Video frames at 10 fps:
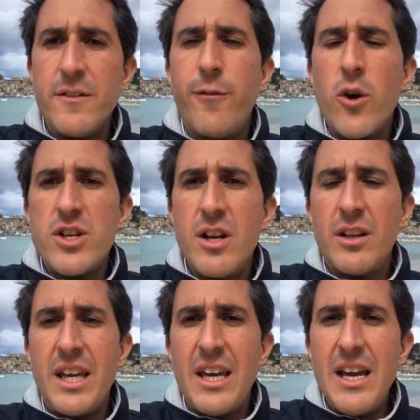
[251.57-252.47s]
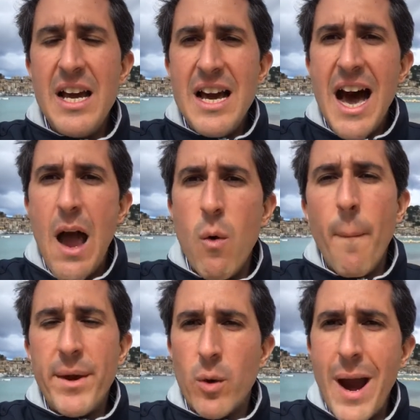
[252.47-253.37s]
Unfortunately, I
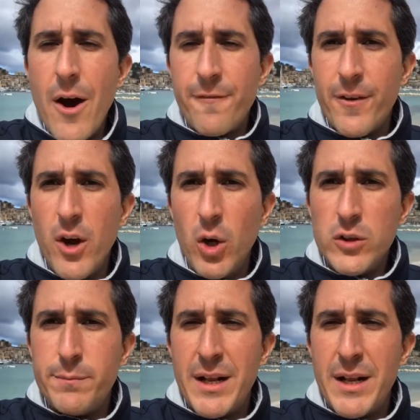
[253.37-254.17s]
won't be around for those,